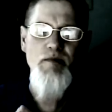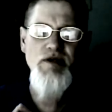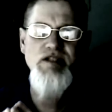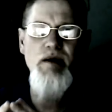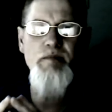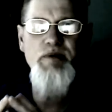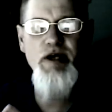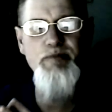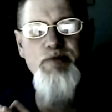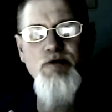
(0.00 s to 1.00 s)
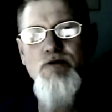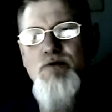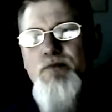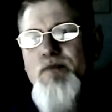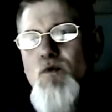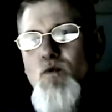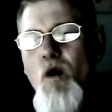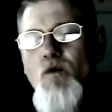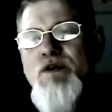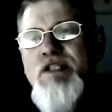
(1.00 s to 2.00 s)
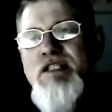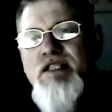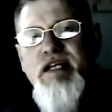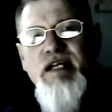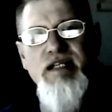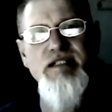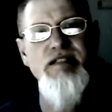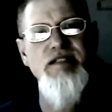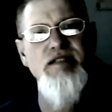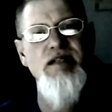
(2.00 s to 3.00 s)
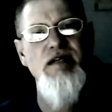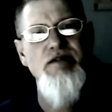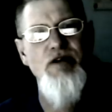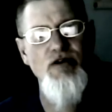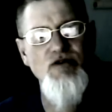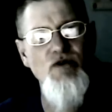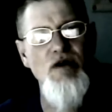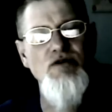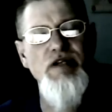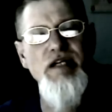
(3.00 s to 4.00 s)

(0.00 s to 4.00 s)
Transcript: But some people won't release their struggles.